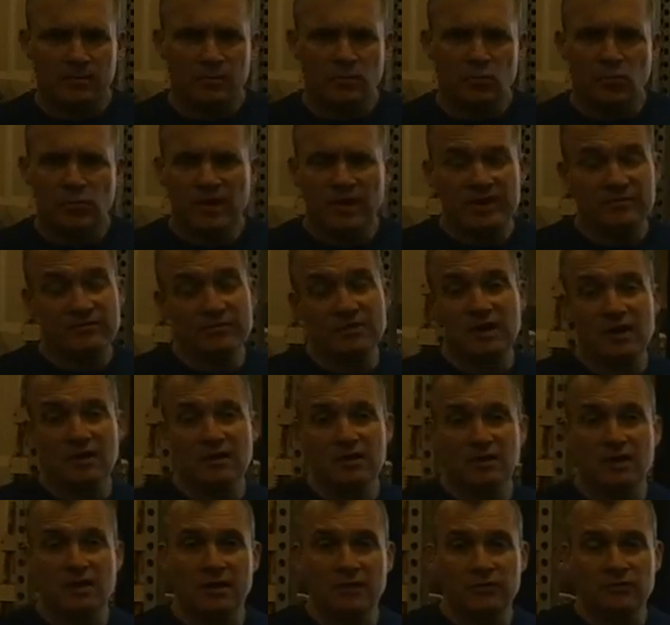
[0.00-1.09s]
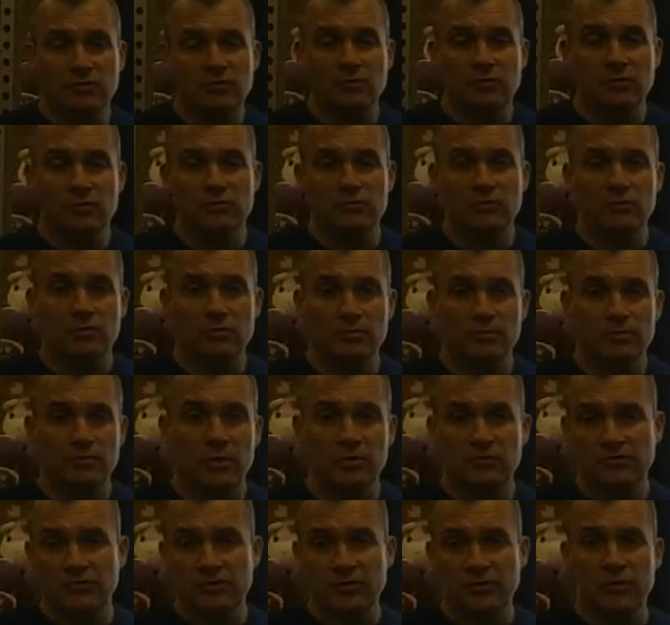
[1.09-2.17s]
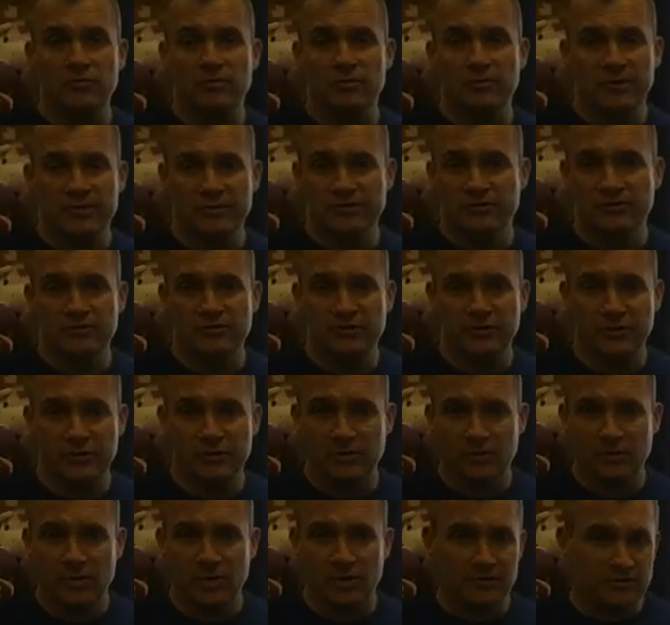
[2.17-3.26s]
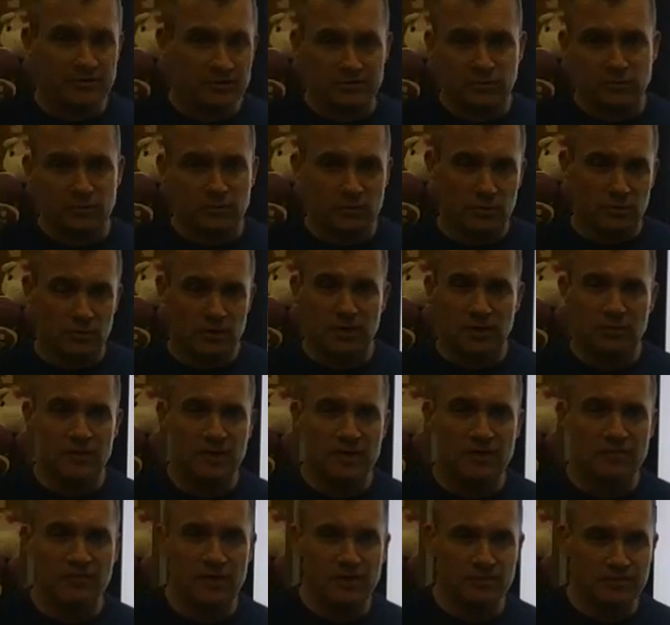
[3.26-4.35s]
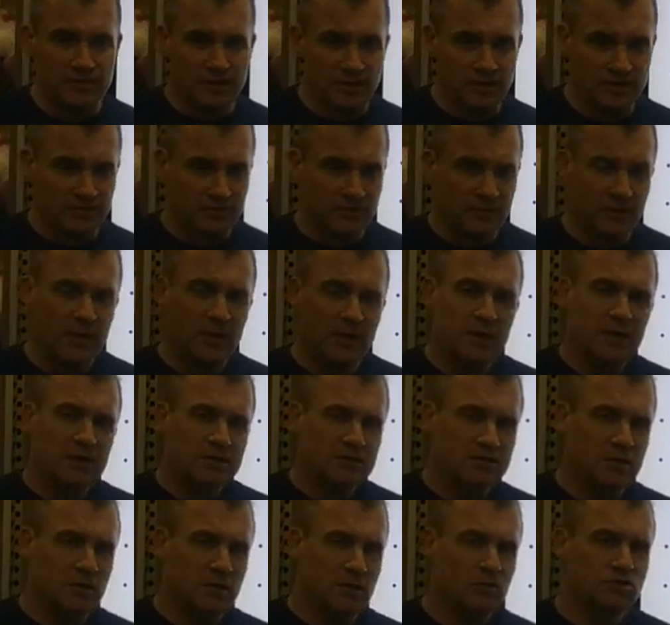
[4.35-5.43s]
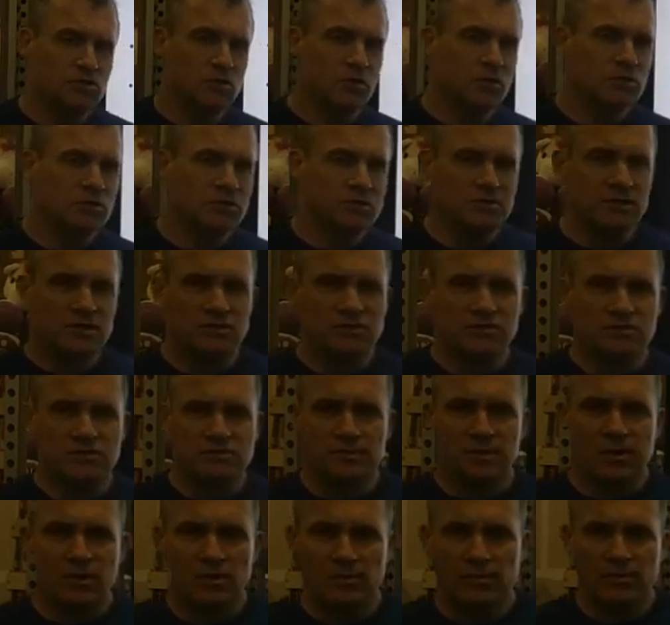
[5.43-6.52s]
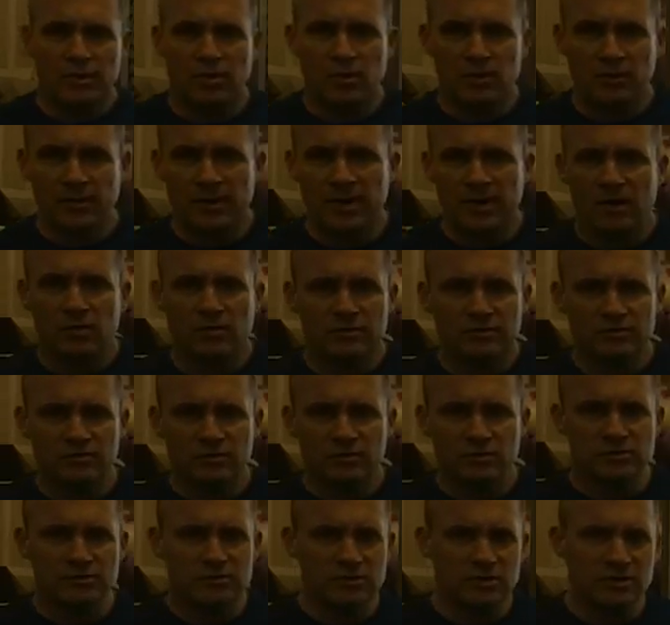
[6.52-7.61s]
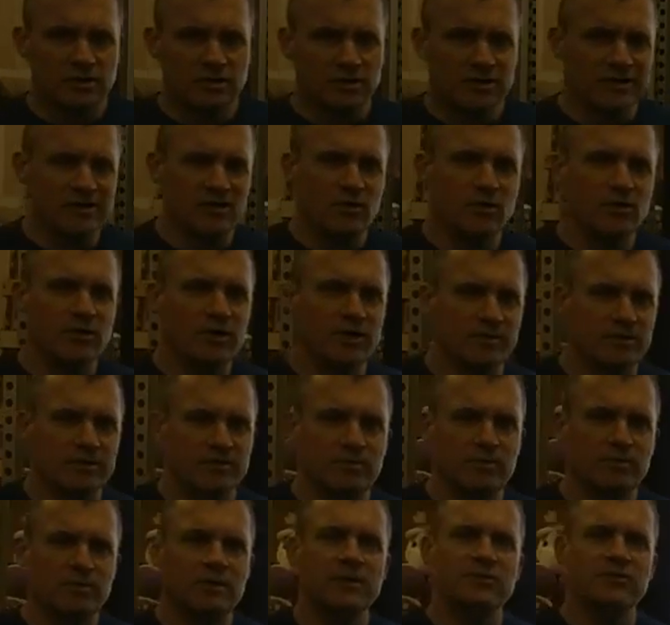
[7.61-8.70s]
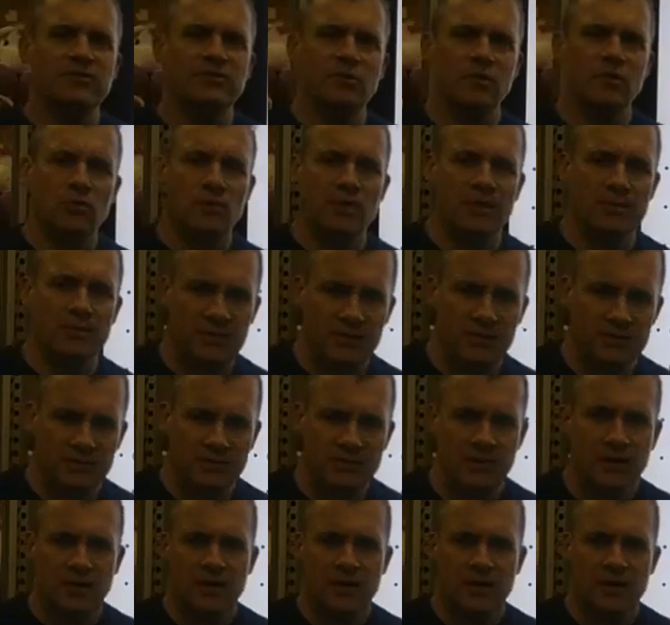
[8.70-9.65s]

We have a lot of clients who are doing post-COVID messaging in their graphics, so we're doing a lot of graphic updates. So charging stations, power is always good, and no gimmicks. Please, no gimmicks.